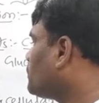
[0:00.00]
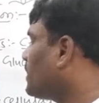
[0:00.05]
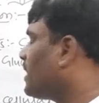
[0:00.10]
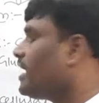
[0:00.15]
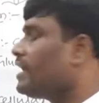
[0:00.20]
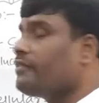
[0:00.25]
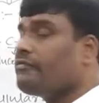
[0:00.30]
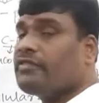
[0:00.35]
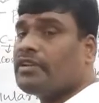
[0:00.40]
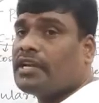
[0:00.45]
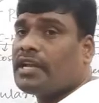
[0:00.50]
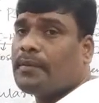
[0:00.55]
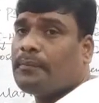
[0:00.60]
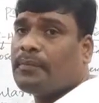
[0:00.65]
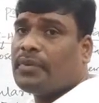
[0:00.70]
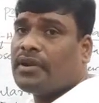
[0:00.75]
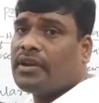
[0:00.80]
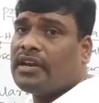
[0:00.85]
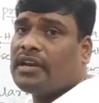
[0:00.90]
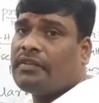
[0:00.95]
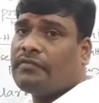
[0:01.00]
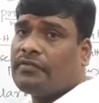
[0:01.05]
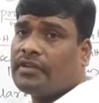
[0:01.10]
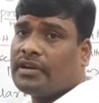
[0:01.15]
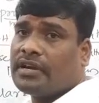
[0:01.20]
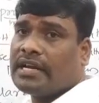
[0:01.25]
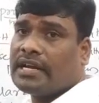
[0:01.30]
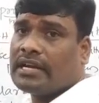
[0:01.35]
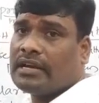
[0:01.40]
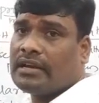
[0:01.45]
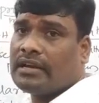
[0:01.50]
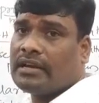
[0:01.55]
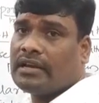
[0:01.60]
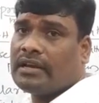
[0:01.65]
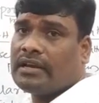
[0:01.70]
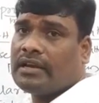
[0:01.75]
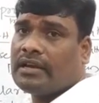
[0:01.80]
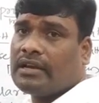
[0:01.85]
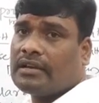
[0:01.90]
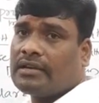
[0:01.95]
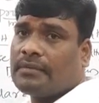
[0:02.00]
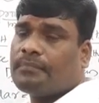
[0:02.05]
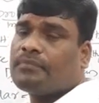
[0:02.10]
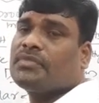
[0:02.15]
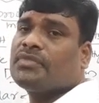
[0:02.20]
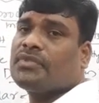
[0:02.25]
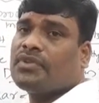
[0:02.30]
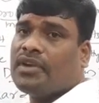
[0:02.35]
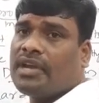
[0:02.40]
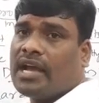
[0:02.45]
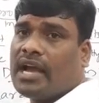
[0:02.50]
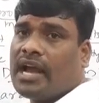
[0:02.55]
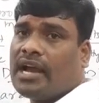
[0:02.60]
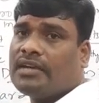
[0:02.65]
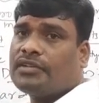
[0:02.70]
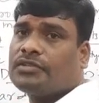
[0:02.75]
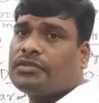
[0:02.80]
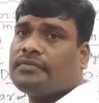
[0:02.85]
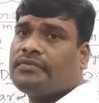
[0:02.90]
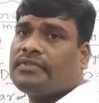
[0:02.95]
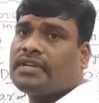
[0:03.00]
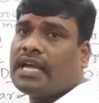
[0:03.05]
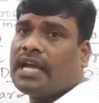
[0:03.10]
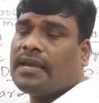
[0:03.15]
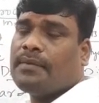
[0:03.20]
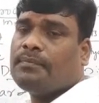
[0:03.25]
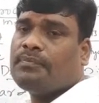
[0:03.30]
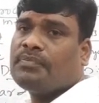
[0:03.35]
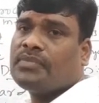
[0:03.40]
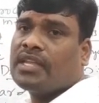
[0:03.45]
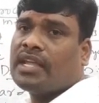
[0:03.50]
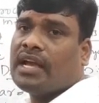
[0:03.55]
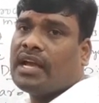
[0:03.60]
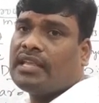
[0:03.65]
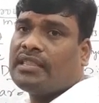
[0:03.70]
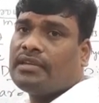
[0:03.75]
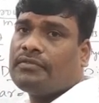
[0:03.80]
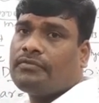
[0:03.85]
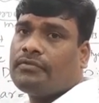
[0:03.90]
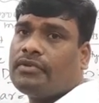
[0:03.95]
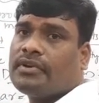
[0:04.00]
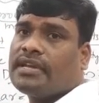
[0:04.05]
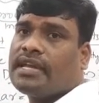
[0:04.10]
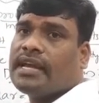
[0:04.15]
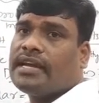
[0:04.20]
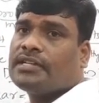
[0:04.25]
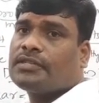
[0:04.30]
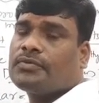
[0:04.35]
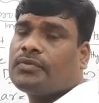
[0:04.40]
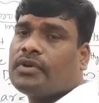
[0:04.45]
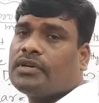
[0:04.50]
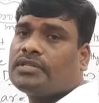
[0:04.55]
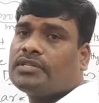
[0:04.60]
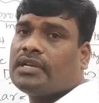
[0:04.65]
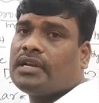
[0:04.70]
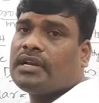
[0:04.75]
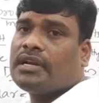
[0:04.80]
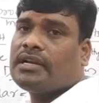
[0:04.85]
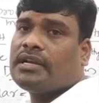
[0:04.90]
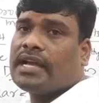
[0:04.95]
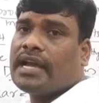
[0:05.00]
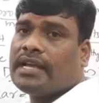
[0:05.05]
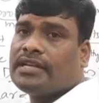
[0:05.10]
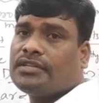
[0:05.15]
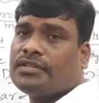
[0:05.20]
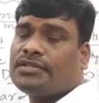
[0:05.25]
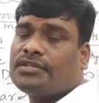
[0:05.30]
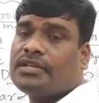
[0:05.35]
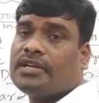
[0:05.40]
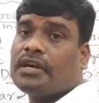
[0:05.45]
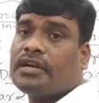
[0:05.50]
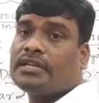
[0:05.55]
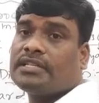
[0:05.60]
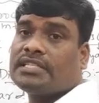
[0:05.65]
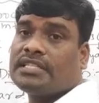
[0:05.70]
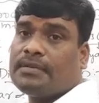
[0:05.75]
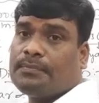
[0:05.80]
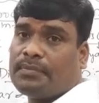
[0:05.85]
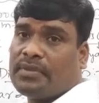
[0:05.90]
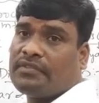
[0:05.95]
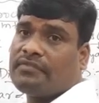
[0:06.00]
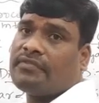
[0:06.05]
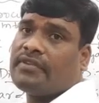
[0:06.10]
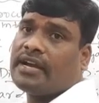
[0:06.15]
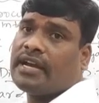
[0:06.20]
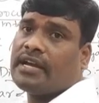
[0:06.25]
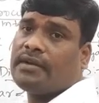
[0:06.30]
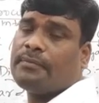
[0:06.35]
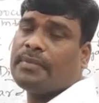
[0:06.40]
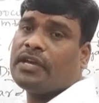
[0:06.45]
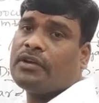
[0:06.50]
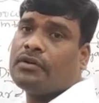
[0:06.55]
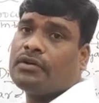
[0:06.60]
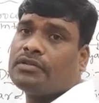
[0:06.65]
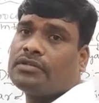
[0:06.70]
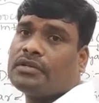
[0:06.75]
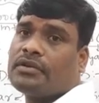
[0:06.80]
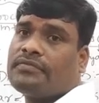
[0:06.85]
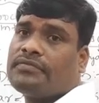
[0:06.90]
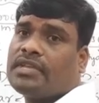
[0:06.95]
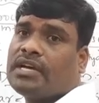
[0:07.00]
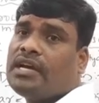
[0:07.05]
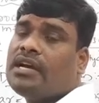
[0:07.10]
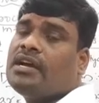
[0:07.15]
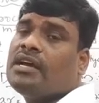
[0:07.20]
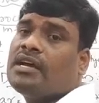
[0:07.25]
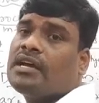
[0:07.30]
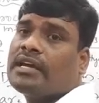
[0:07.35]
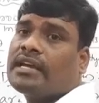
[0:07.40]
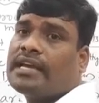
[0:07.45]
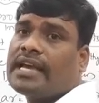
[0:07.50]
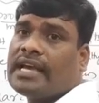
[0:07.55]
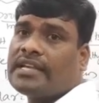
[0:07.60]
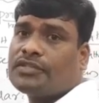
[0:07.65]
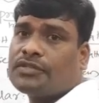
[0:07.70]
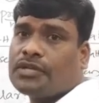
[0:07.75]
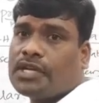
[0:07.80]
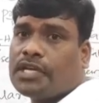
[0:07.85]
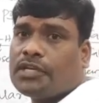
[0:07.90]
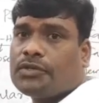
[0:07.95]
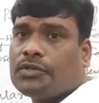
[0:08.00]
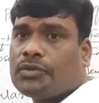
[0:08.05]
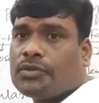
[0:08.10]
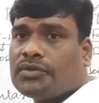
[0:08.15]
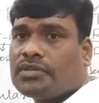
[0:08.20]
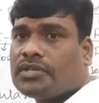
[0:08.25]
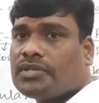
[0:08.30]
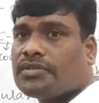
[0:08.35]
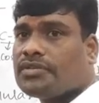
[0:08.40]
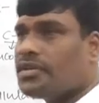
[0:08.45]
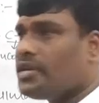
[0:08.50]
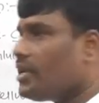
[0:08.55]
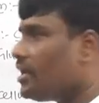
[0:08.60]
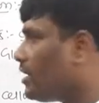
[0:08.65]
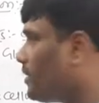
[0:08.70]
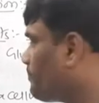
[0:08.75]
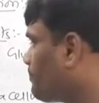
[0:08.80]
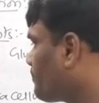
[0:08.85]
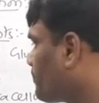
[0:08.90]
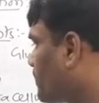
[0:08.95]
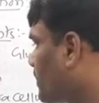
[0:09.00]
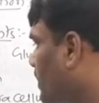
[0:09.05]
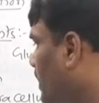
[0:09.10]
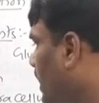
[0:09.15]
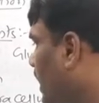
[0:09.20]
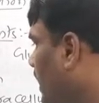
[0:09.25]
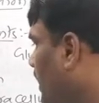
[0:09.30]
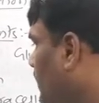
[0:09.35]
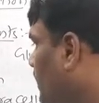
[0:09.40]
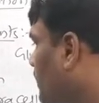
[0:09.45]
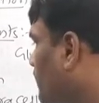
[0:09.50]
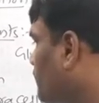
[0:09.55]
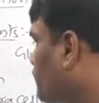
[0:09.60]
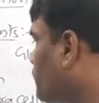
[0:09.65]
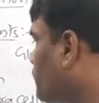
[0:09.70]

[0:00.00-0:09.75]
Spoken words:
there for temporary for 3 hours of time, and the food gets what, children? Digested or simplified because of the gastric juices here, and